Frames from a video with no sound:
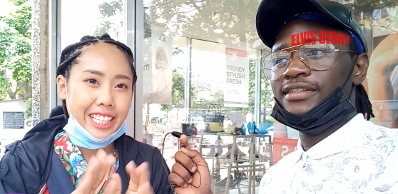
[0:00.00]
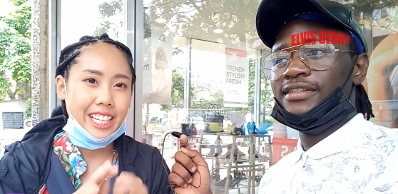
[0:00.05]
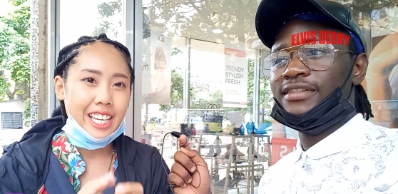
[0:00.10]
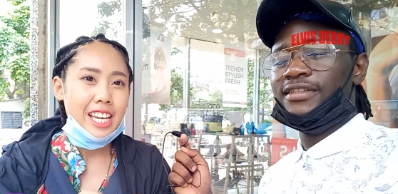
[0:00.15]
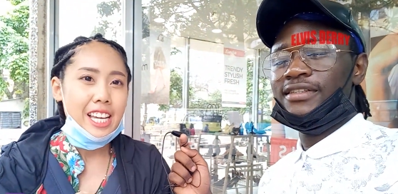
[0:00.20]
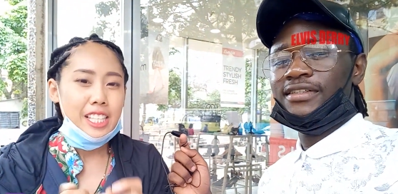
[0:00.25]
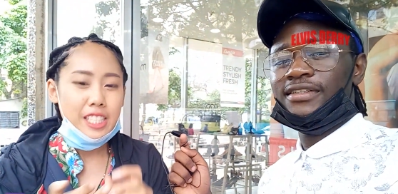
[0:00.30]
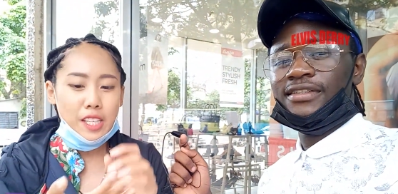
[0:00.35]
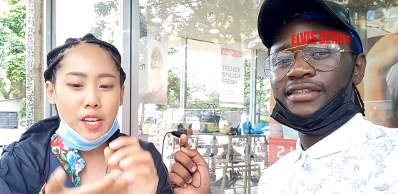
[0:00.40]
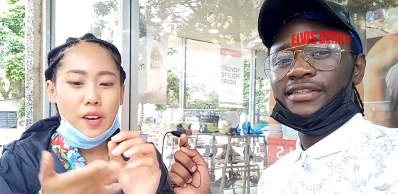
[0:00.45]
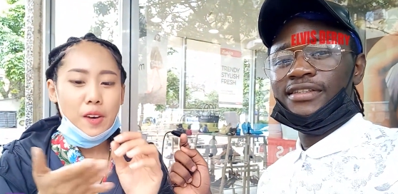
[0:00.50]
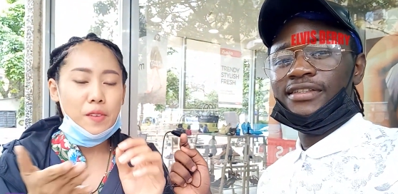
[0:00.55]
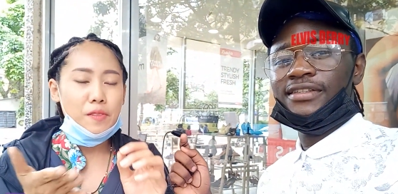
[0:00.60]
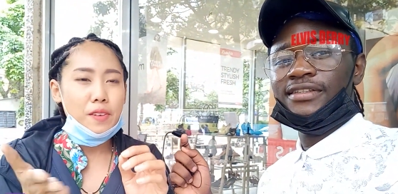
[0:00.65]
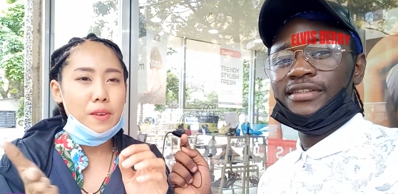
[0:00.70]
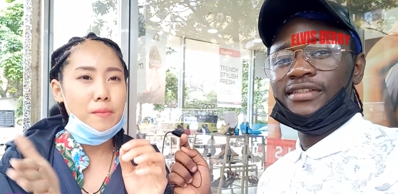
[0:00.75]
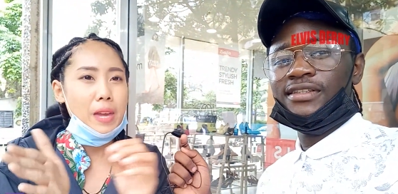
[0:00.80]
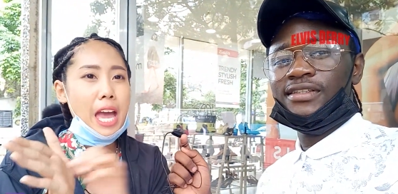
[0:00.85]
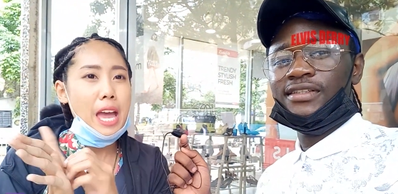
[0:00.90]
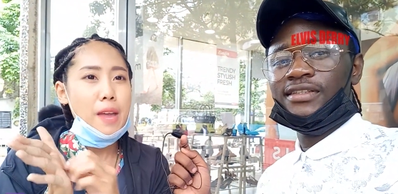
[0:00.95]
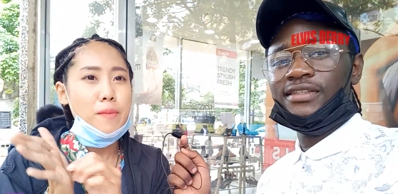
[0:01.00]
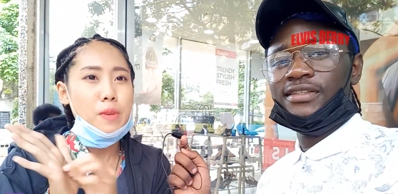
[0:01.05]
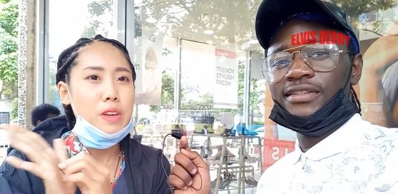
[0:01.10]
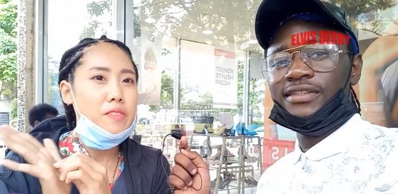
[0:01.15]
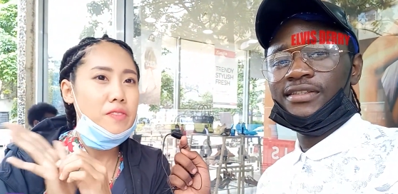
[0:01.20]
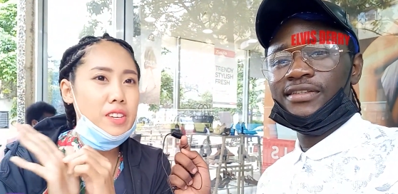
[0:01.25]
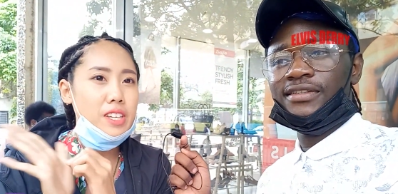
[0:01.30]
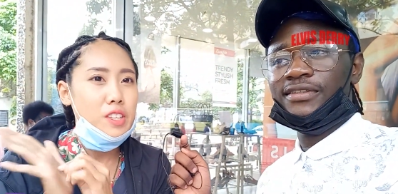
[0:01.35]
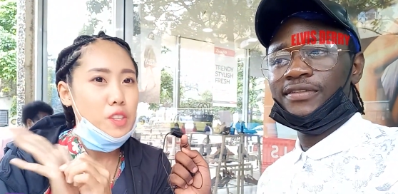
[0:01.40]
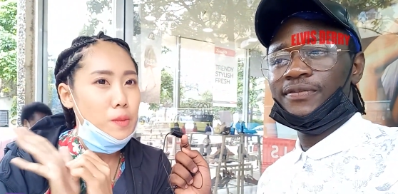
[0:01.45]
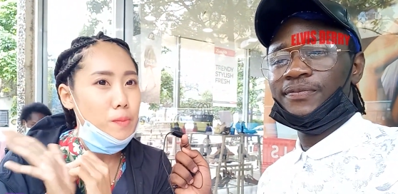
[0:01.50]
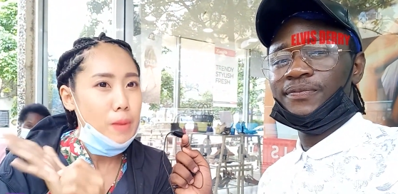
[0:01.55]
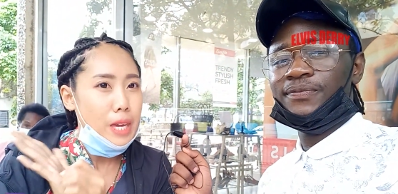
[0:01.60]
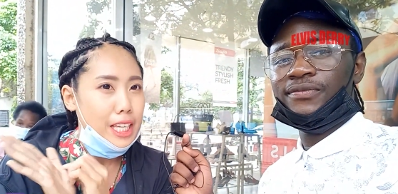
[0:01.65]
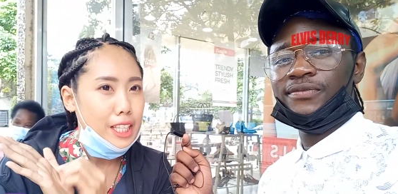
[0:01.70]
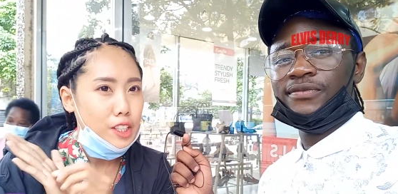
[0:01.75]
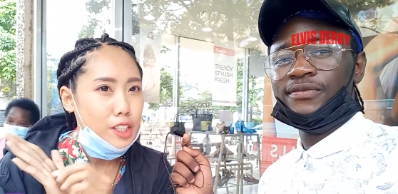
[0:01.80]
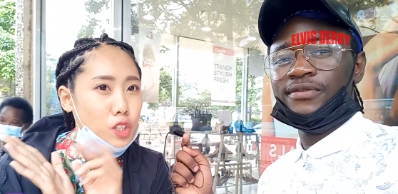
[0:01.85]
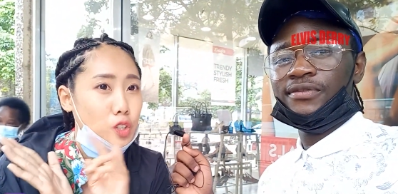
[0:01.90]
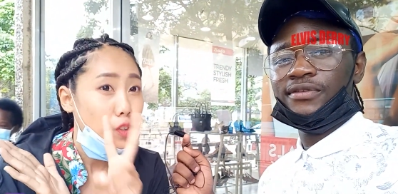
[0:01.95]
Speaker 1: So for me, I prefer to make
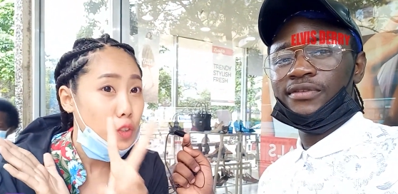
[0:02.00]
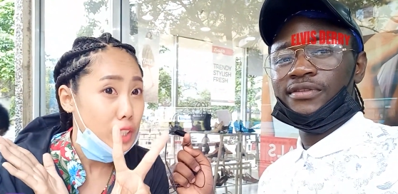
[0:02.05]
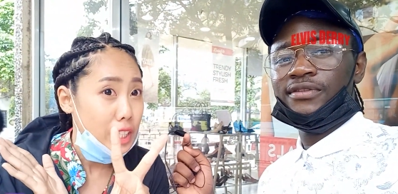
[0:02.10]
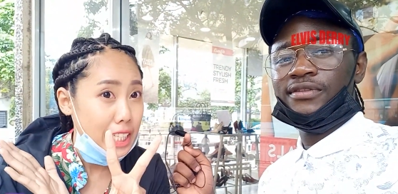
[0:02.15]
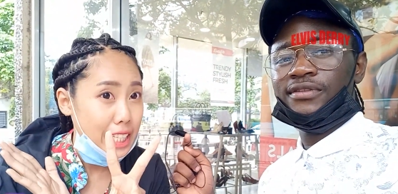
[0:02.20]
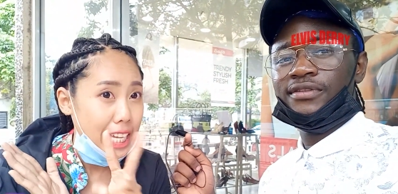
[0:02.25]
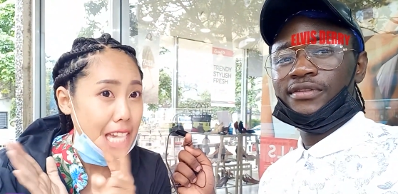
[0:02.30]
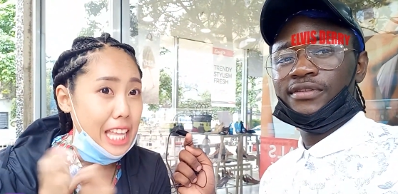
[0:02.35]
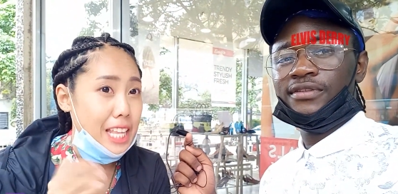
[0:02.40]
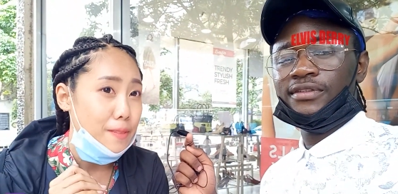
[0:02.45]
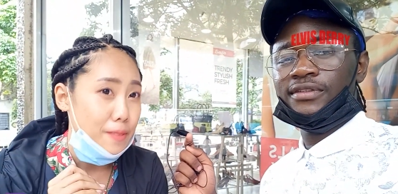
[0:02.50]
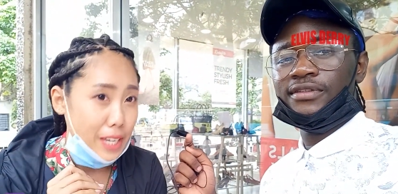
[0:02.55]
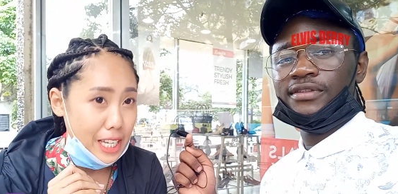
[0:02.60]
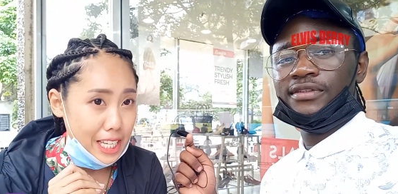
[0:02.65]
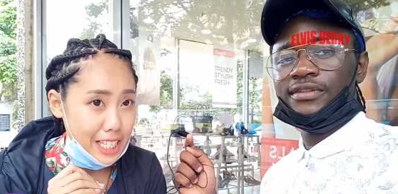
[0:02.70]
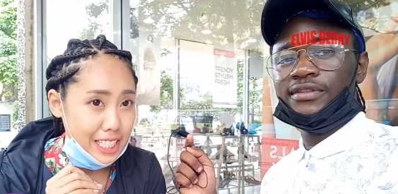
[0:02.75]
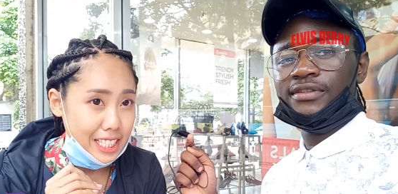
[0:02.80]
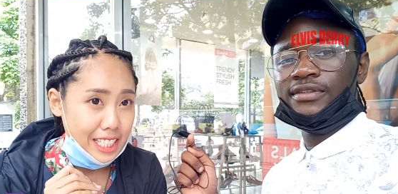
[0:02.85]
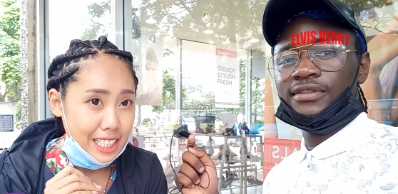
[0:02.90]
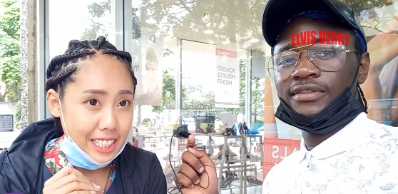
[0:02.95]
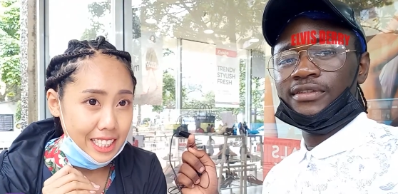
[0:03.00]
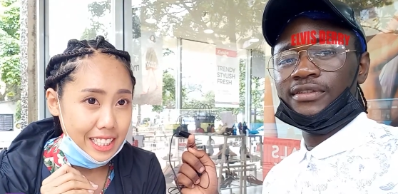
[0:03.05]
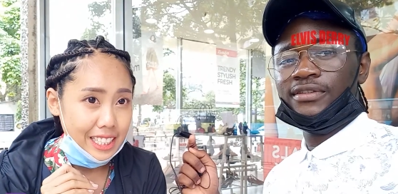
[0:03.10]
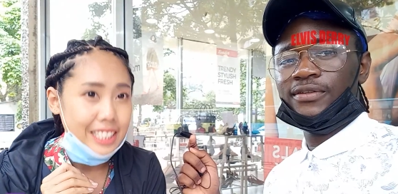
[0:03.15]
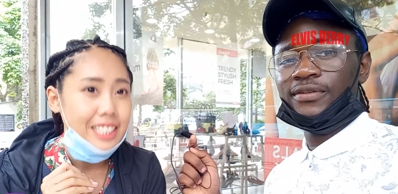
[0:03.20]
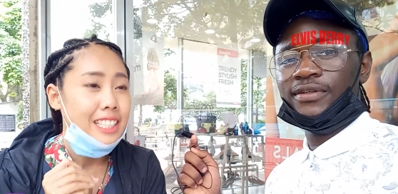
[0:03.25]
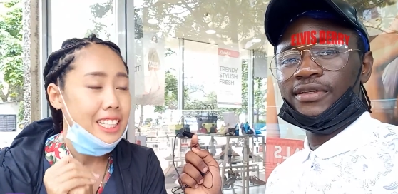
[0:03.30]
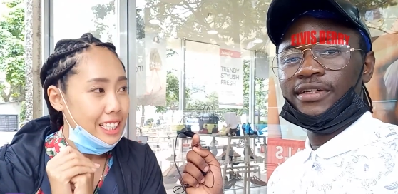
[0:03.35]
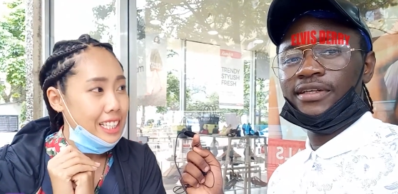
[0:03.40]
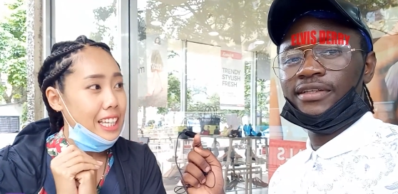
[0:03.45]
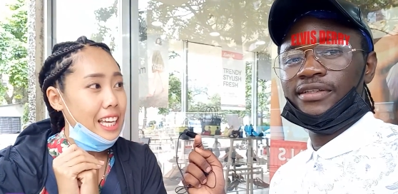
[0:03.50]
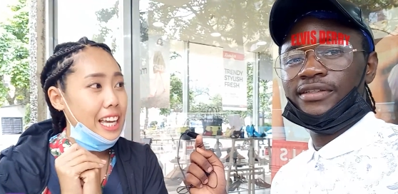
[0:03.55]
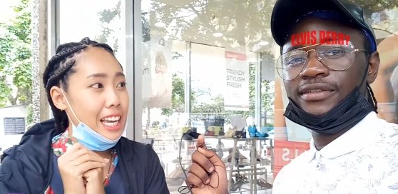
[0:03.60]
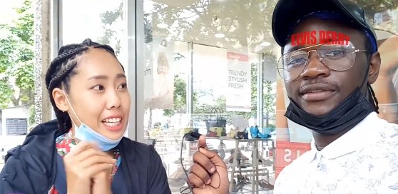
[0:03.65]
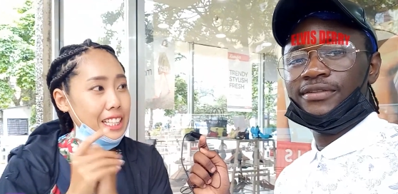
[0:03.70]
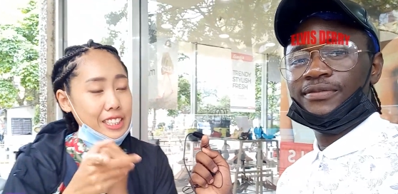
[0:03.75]
2D animation. Okay. Yeah,